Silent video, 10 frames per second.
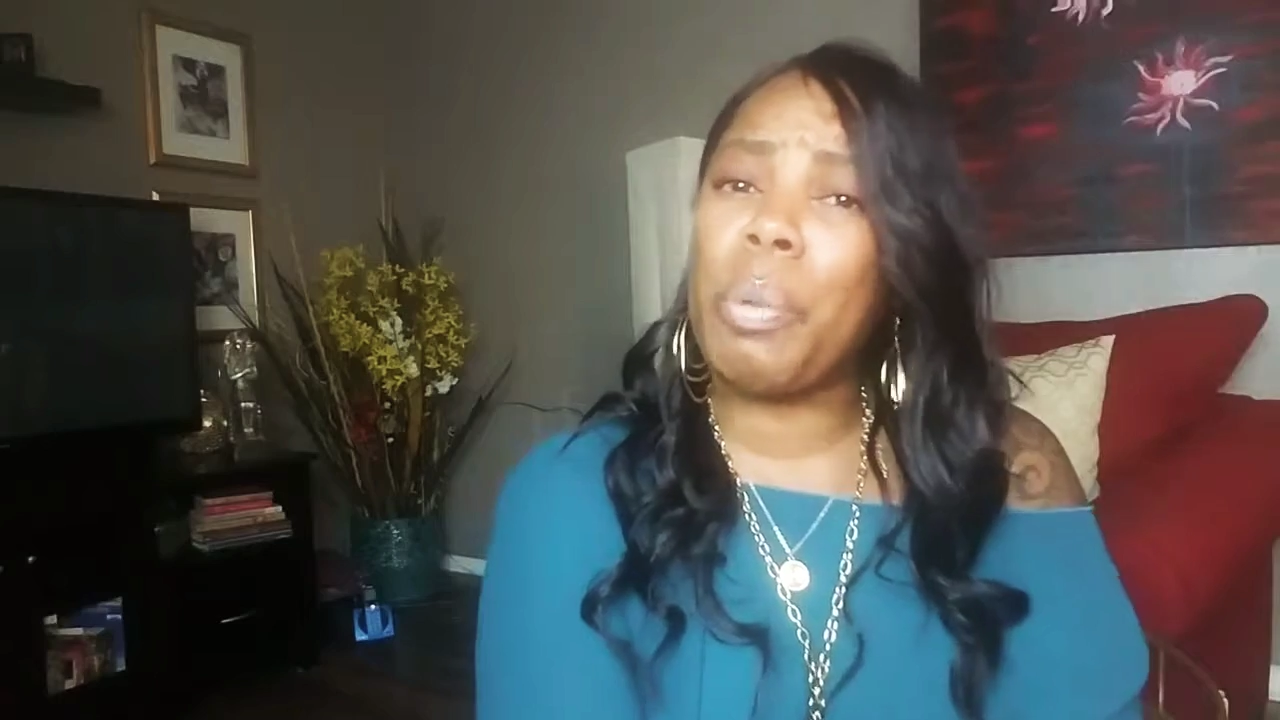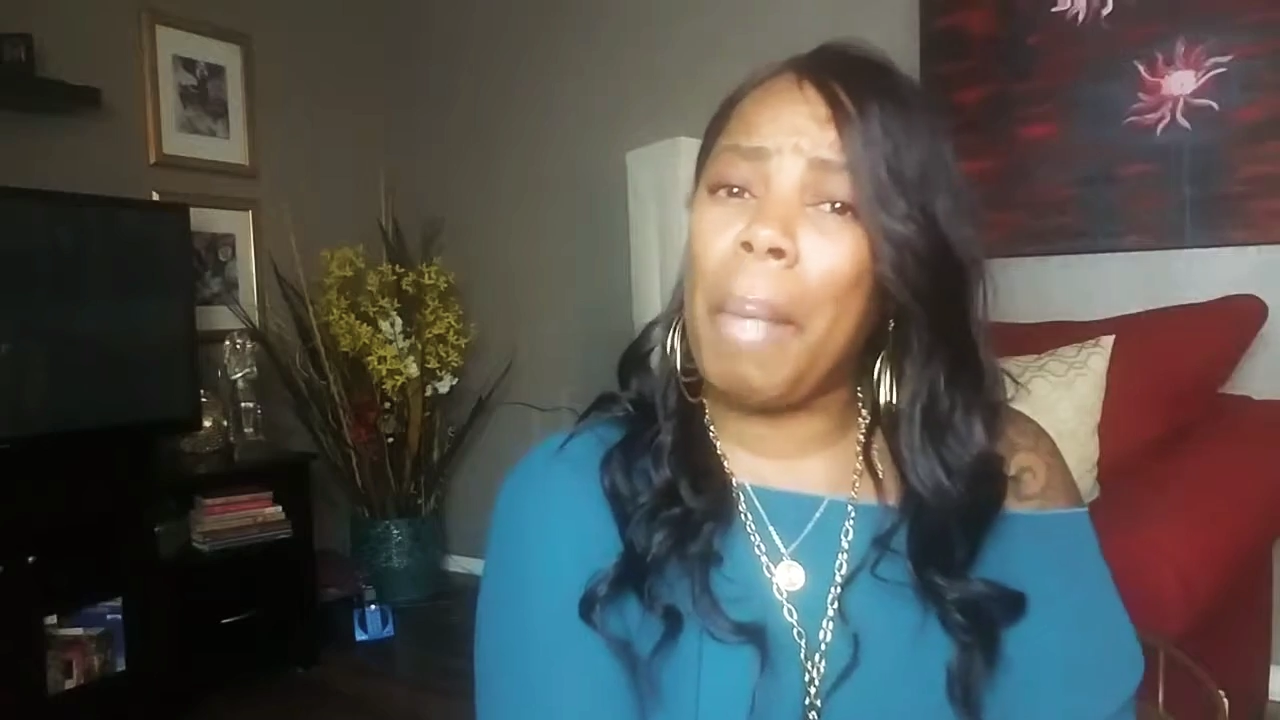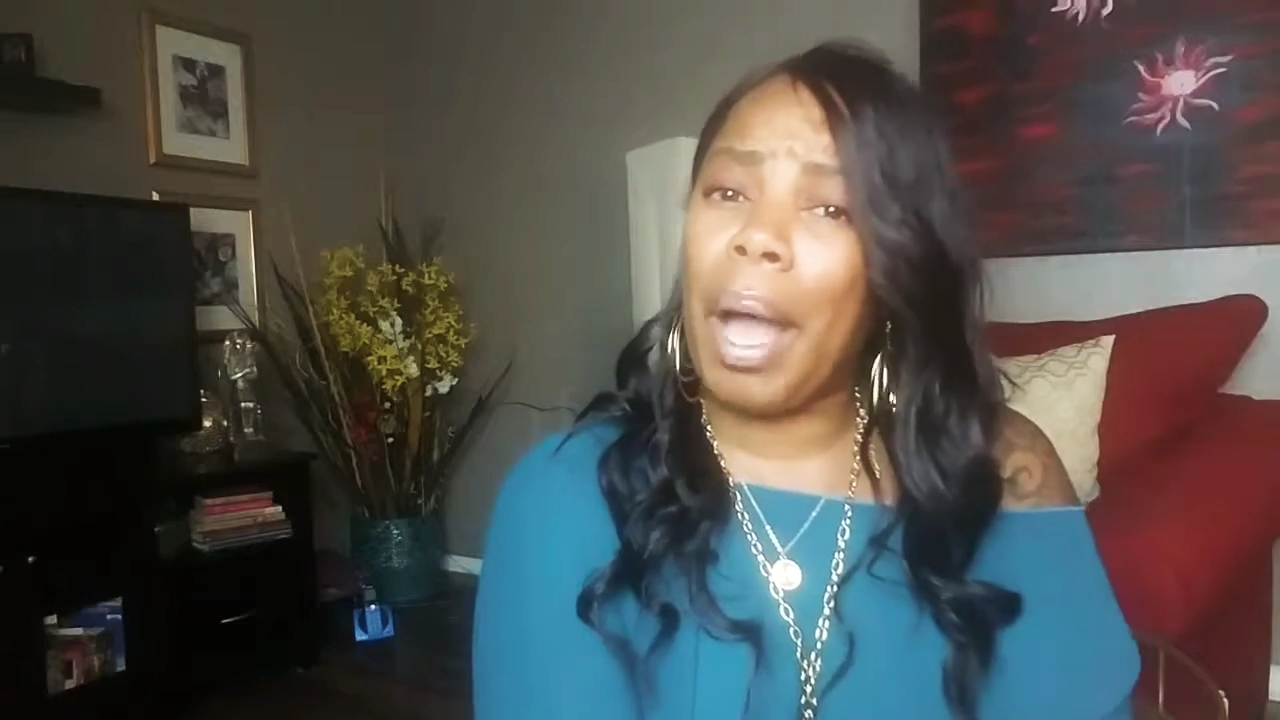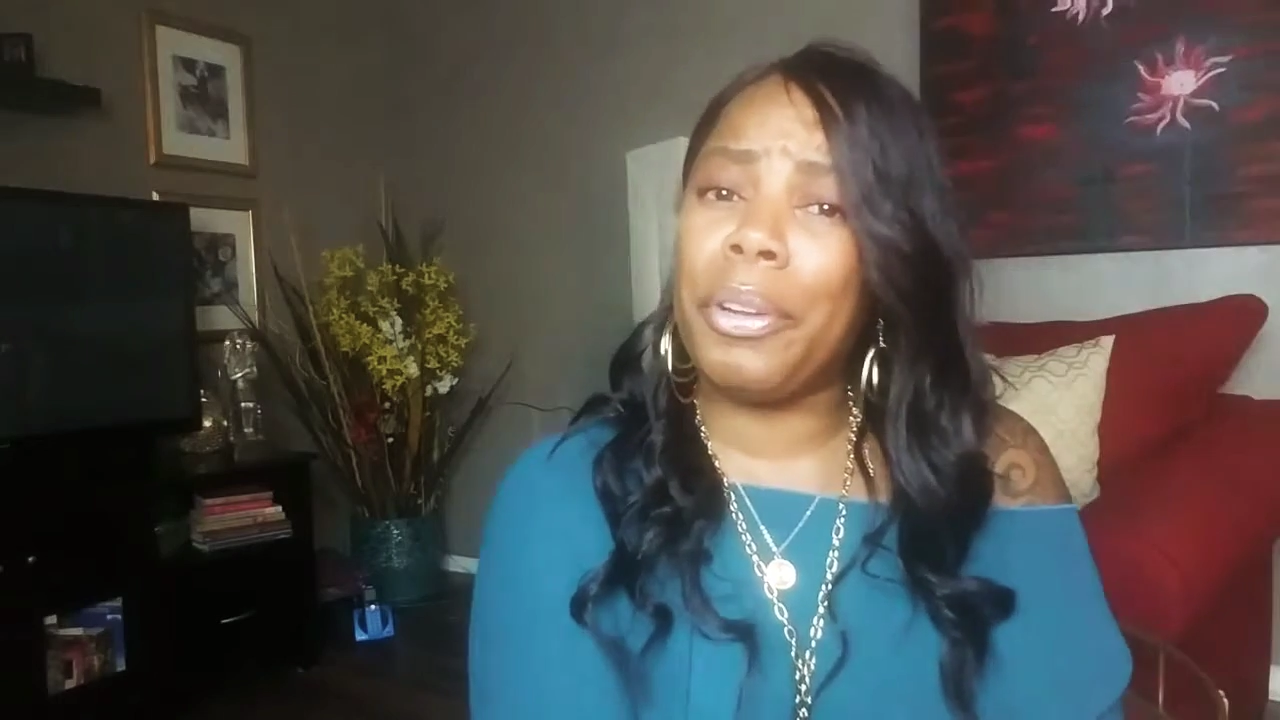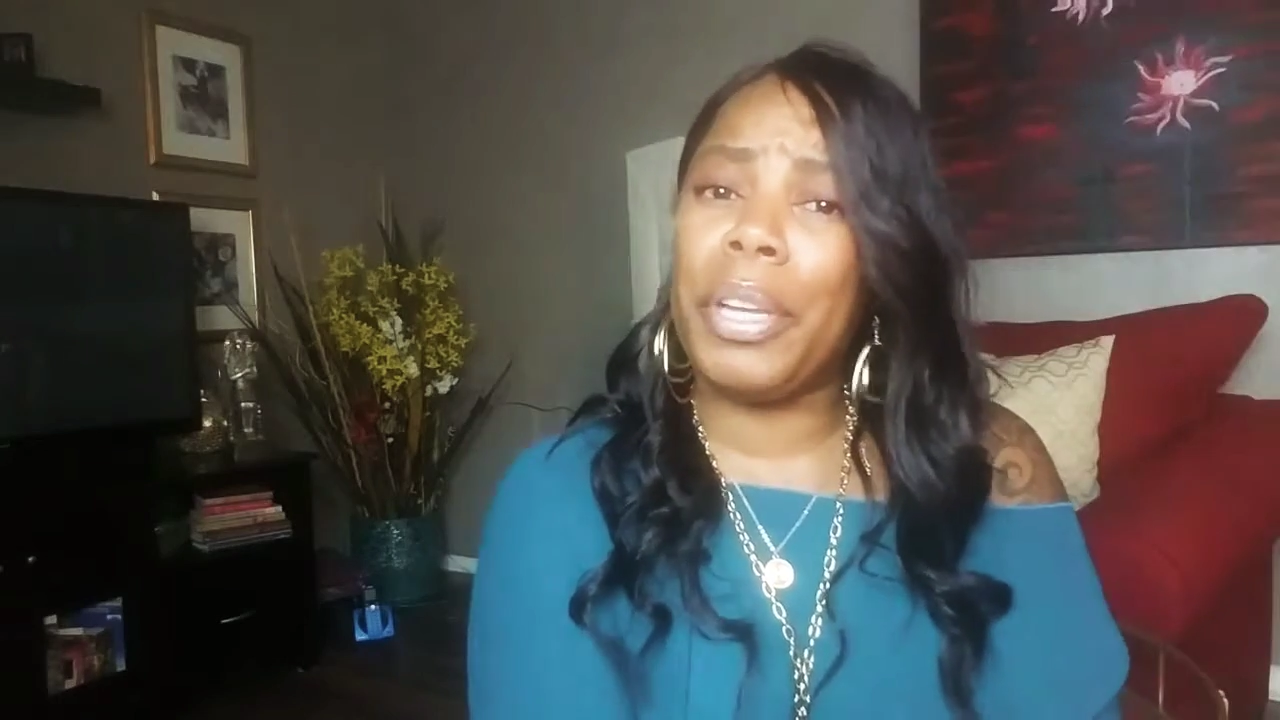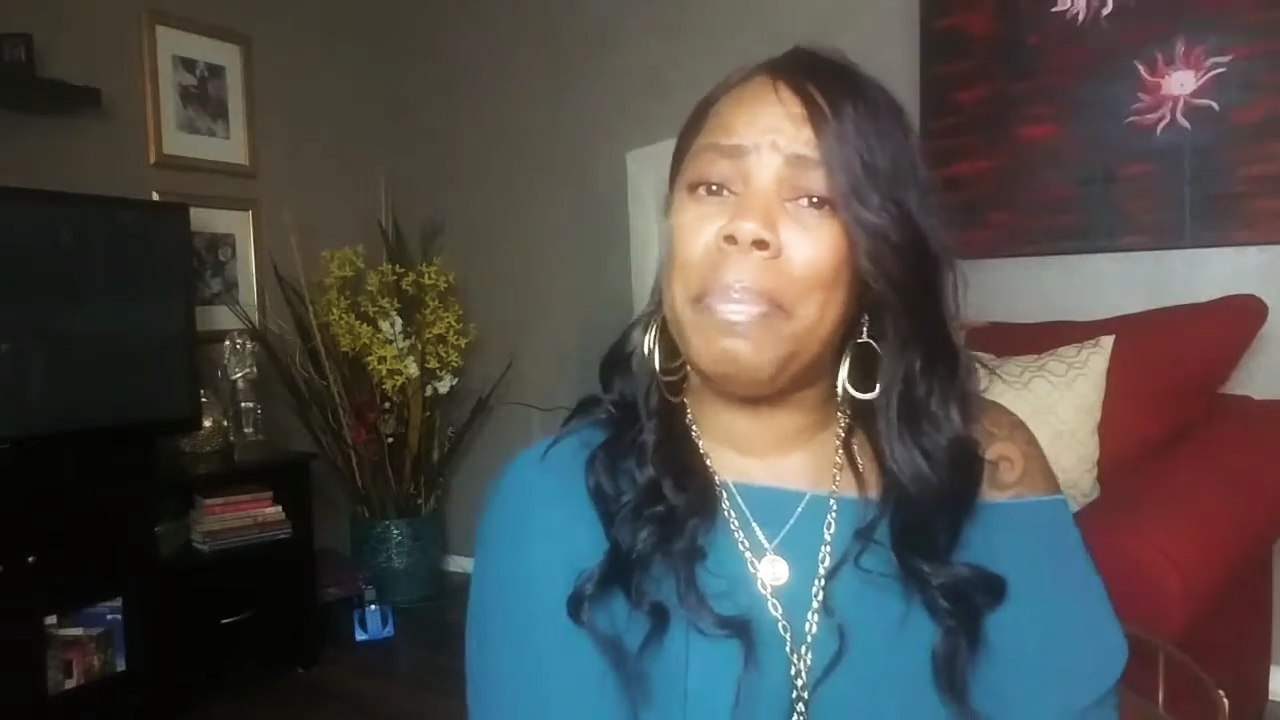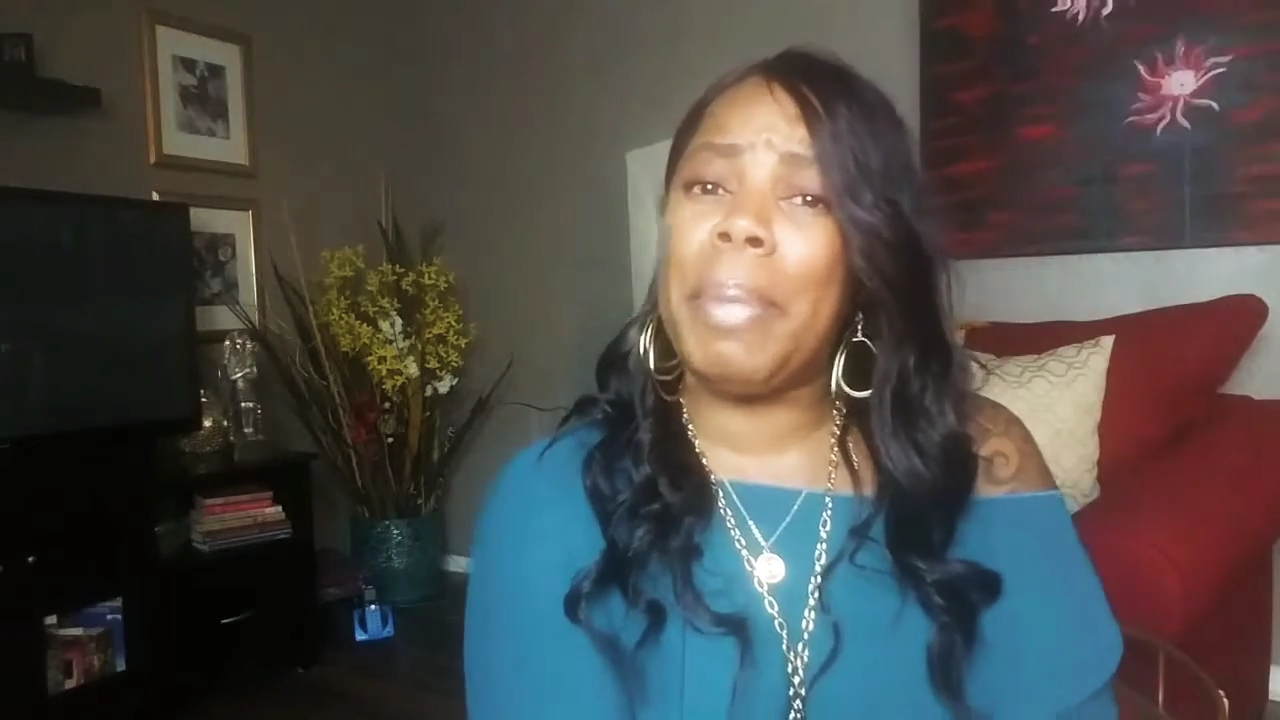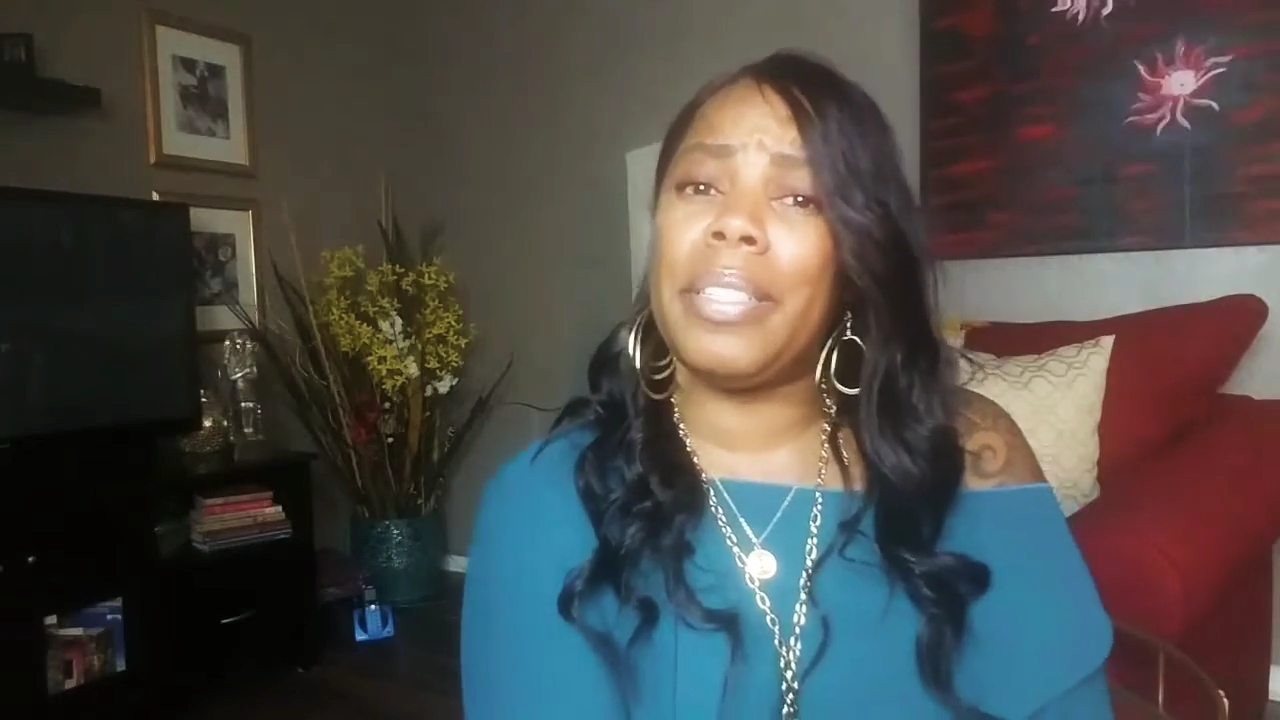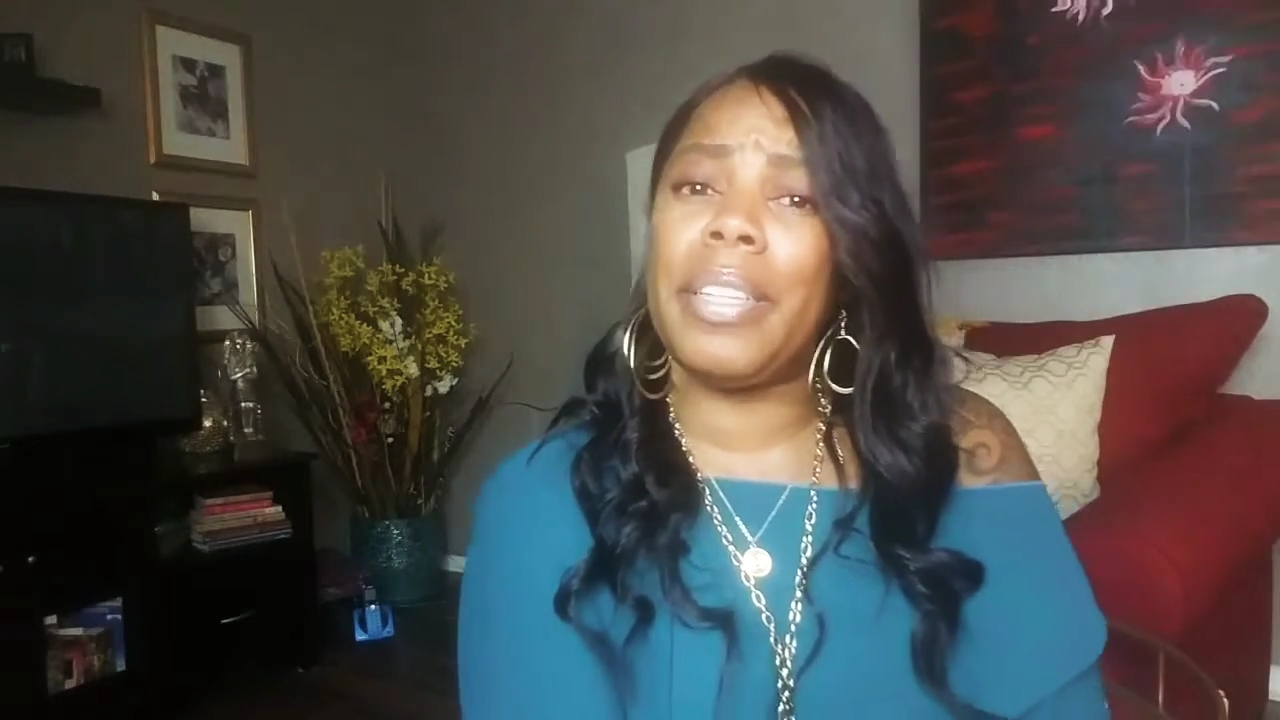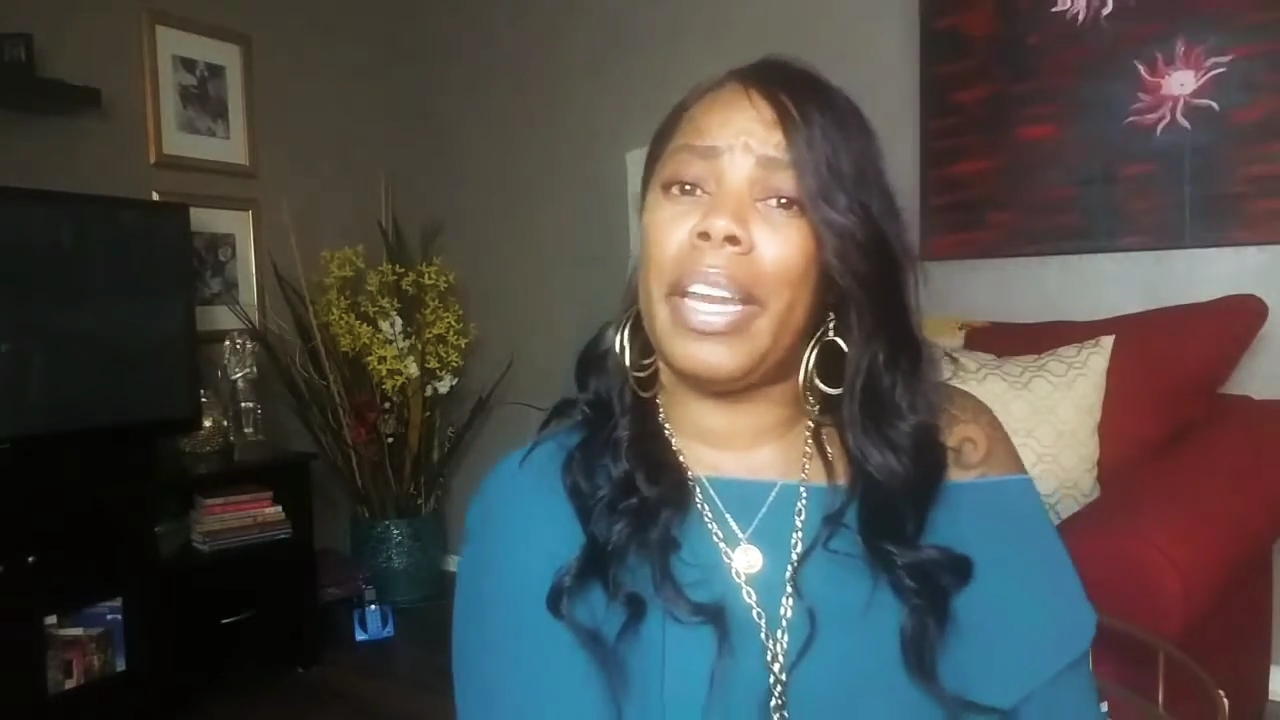reminder emails